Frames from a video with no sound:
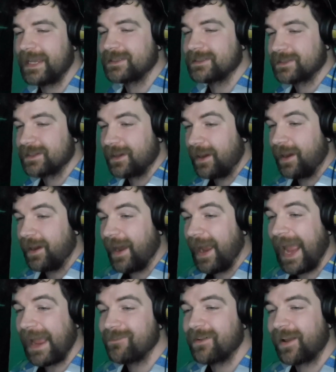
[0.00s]
said
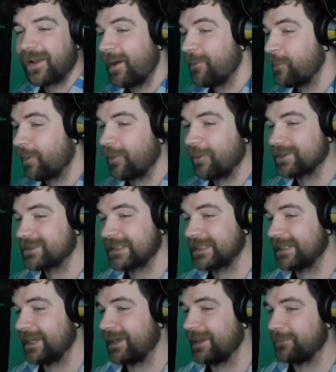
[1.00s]
I haven't come across
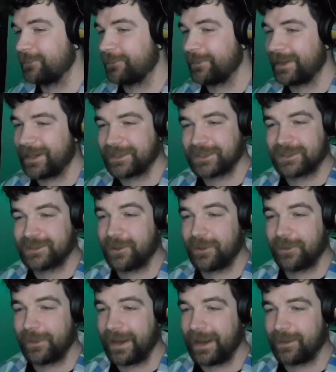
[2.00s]
it yet, and I just
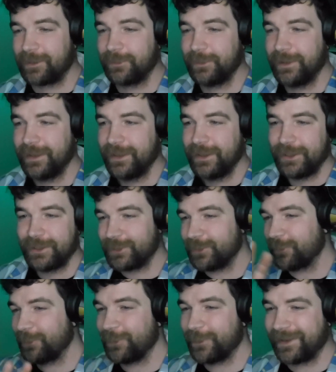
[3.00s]
know how
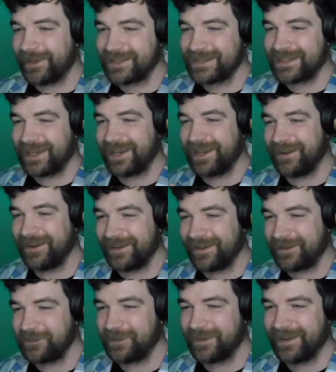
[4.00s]
you're all going to say.